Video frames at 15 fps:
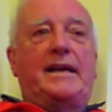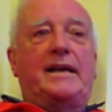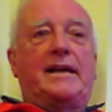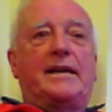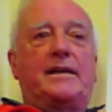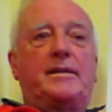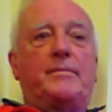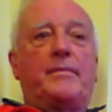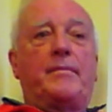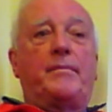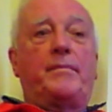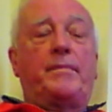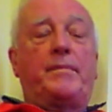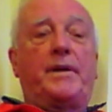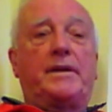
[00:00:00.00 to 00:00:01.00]

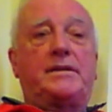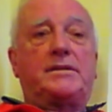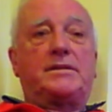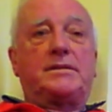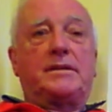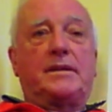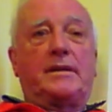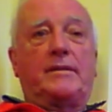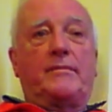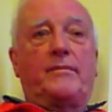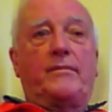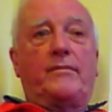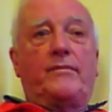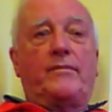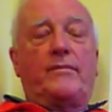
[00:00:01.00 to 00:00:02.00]
But
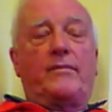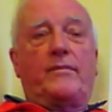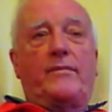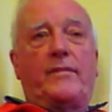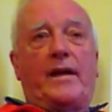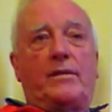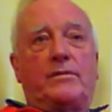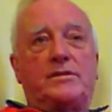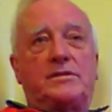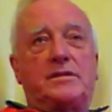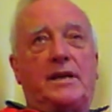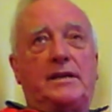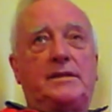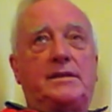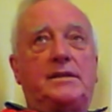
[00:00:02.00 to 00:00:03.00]
that was
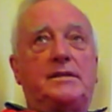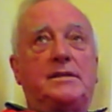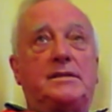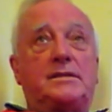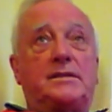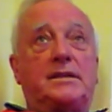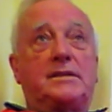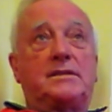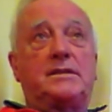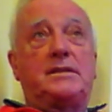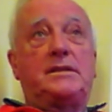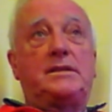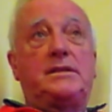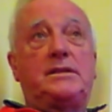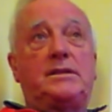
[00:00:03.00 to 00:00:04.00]

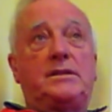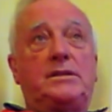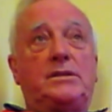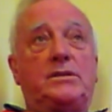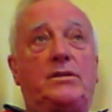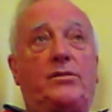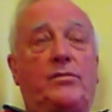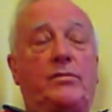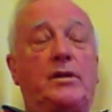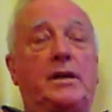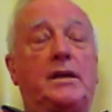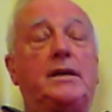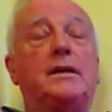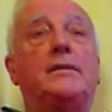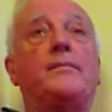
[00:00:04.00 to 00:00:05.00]

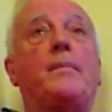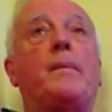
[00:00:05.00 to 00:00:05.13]
1963.